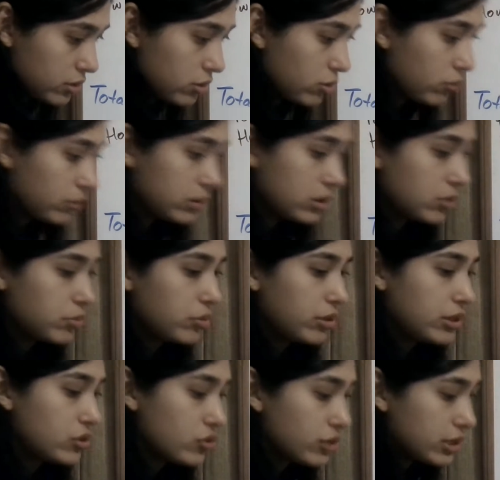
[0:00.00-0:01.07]
so with
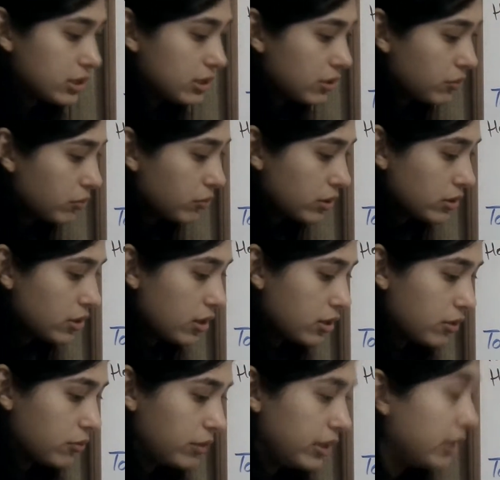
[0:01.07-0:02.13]
simple interest,
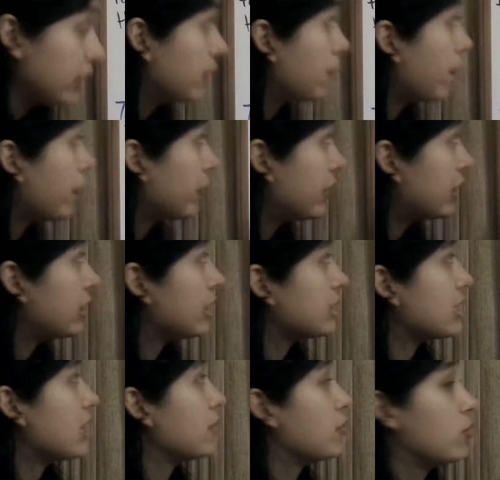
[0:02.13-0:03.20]
we did an
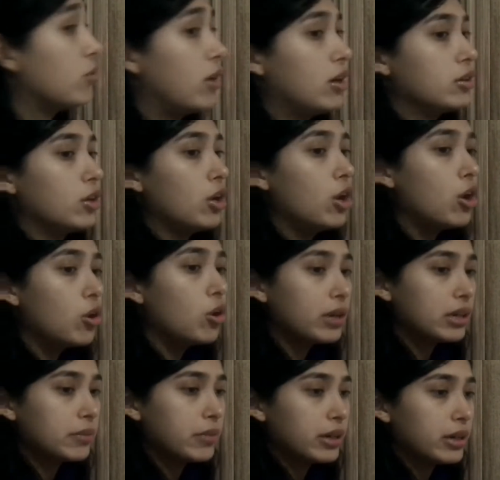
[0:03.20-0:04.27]
example on
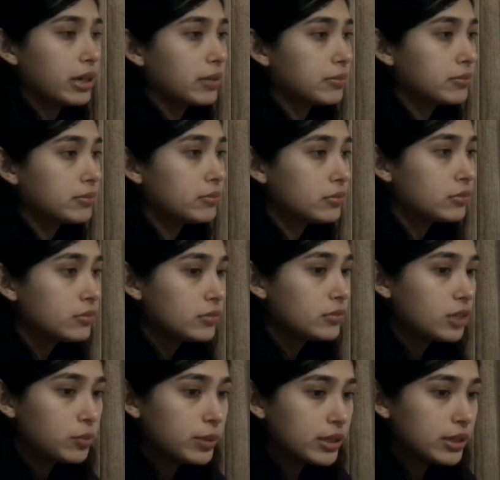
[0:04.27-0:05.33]
owing money.
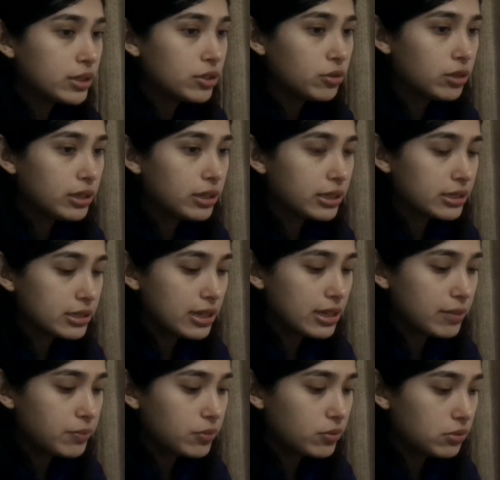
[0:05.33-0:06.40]
We can do an
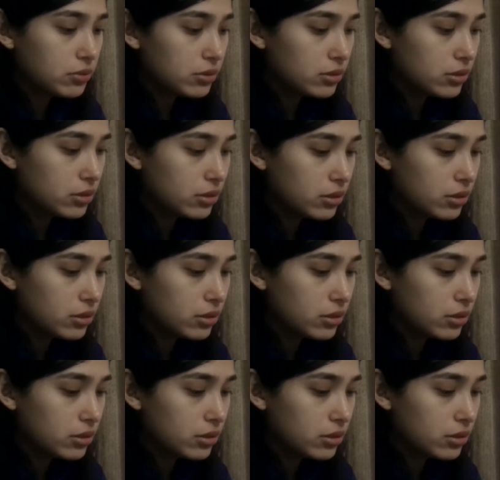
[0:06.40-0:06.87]
example